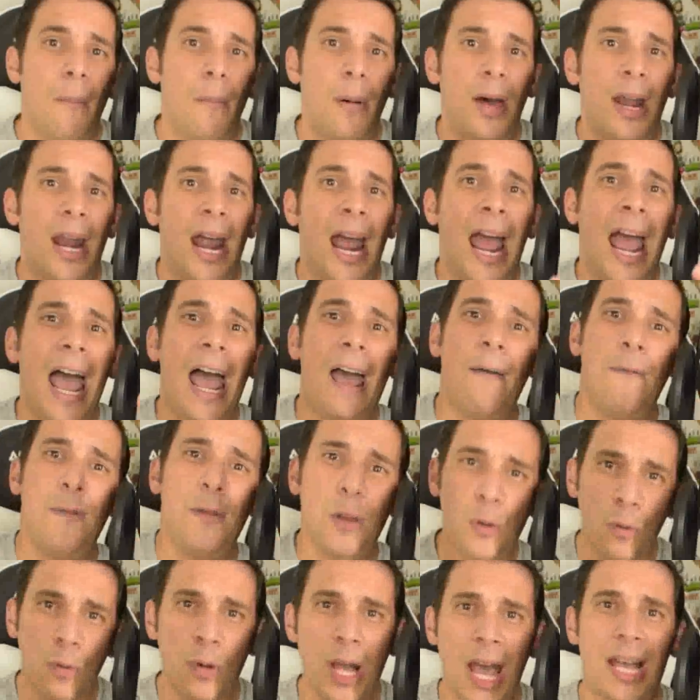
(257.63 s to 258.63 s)
But have
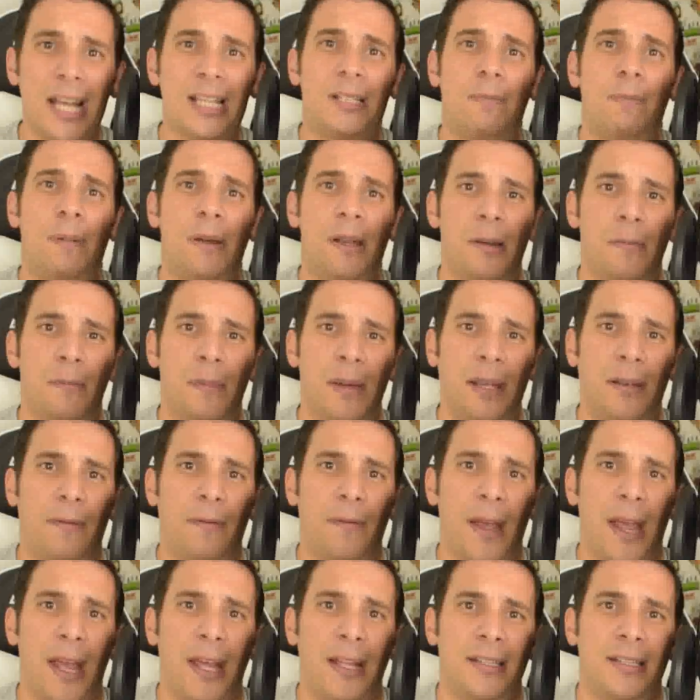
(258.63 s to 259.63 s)
you guys been a big
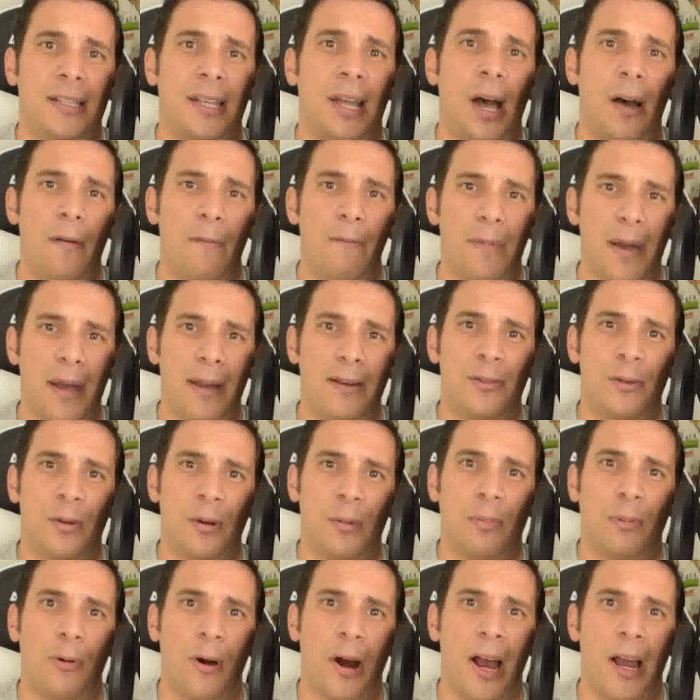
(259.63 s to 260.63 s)
fans of
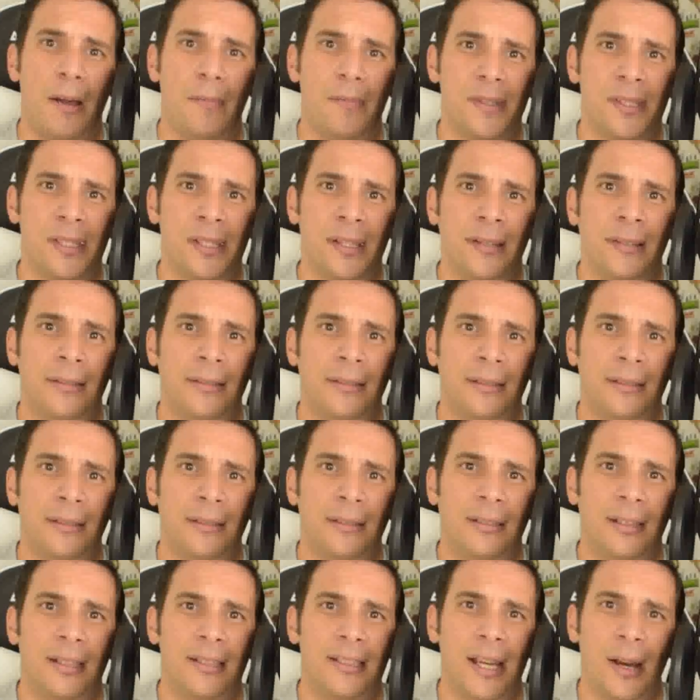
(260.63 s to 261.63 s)
Metroid Primes?
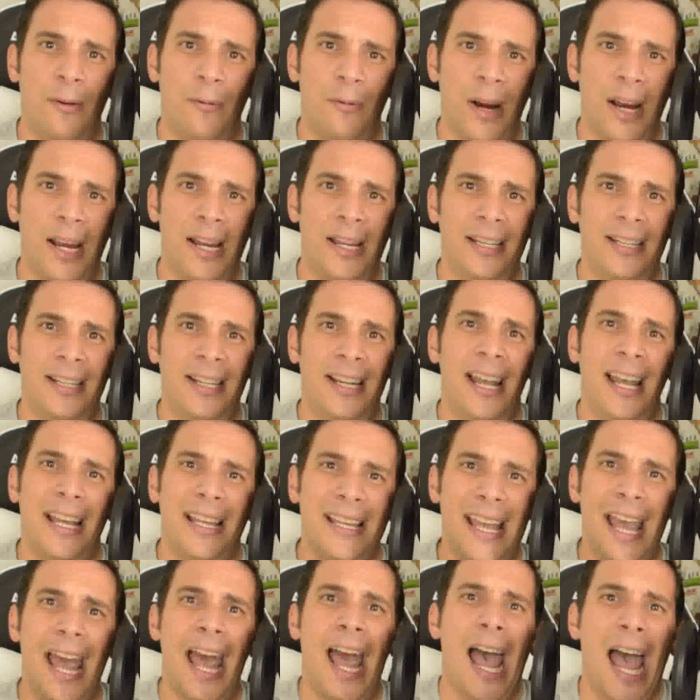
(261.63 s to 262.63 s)
Is that right?
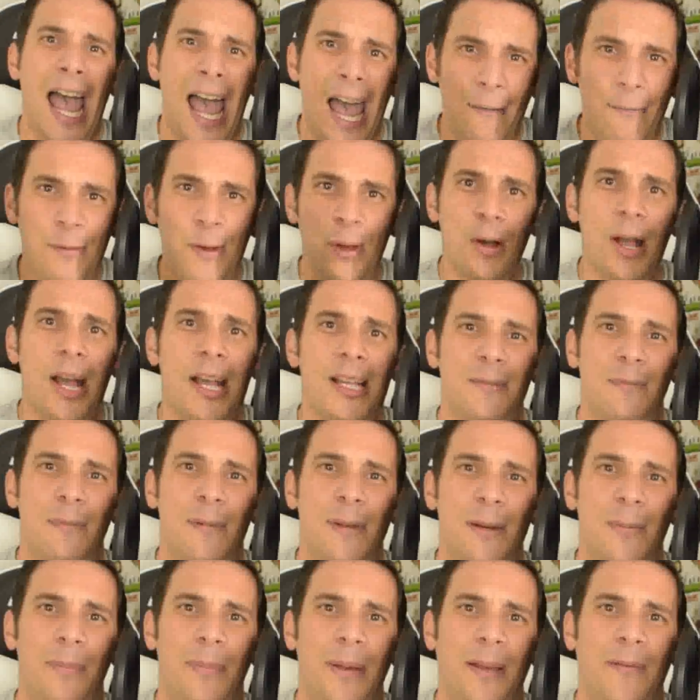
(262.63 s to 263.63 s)
Yeah, have you guys
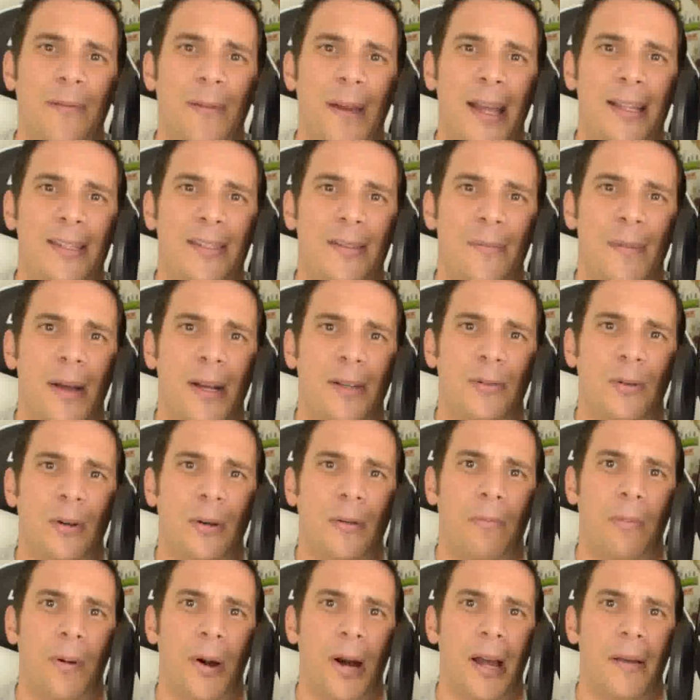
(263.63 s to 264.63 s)
been a big fans of
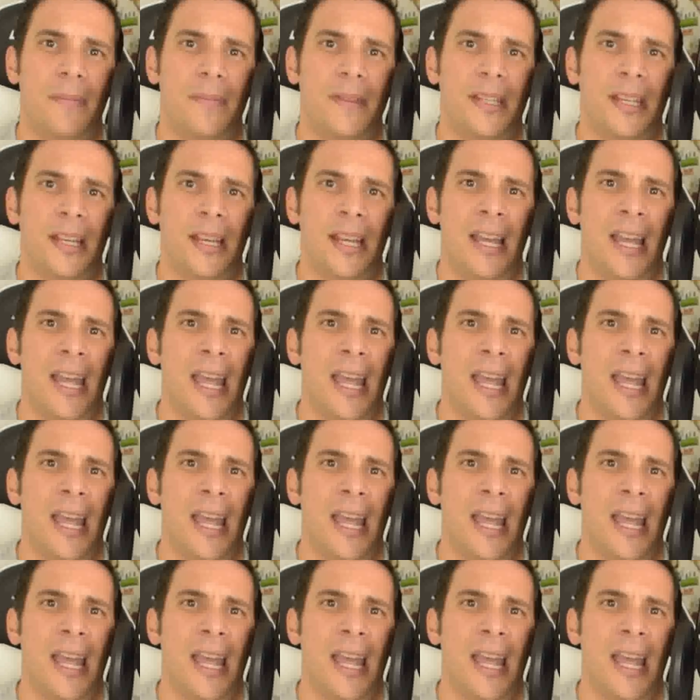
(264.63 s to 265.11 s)
Metroid Primes?